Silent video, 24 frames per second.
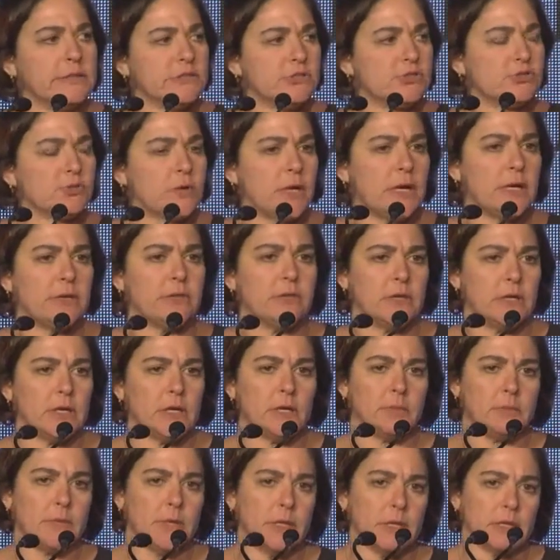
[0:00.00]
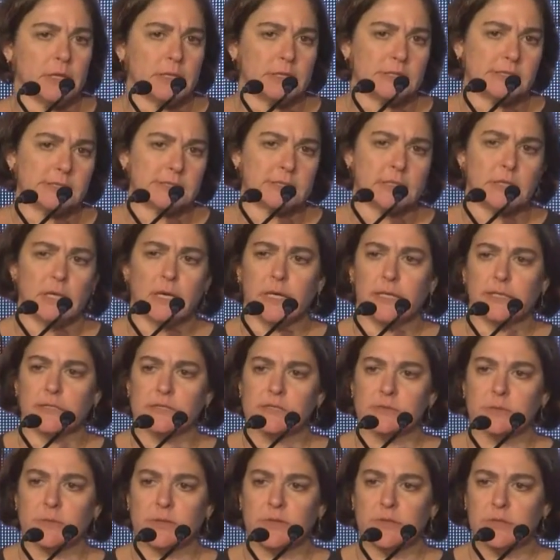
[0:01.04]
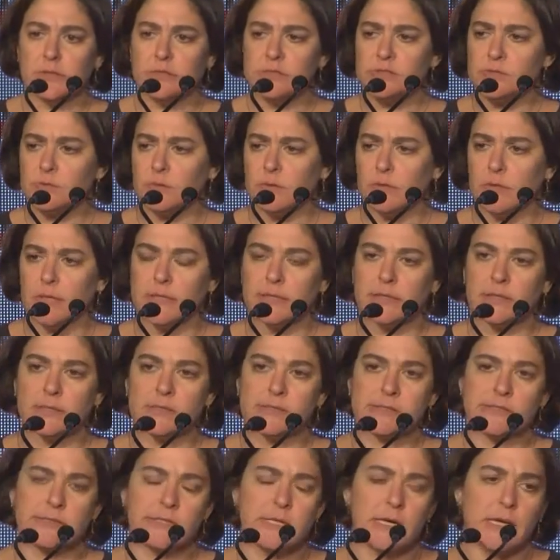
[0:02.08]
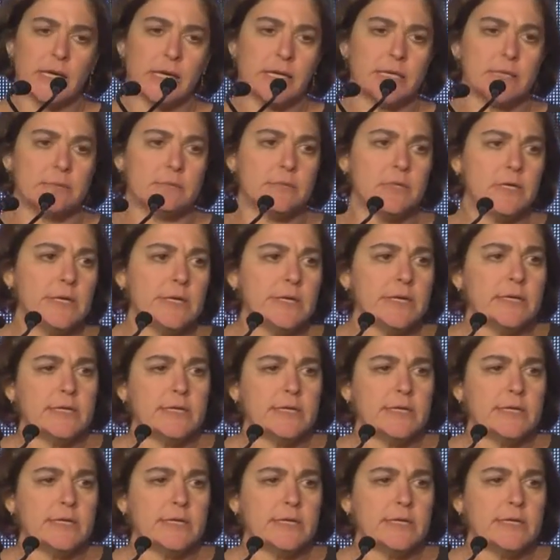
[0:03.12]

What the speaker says: strengthening America's alliance with Israel at this time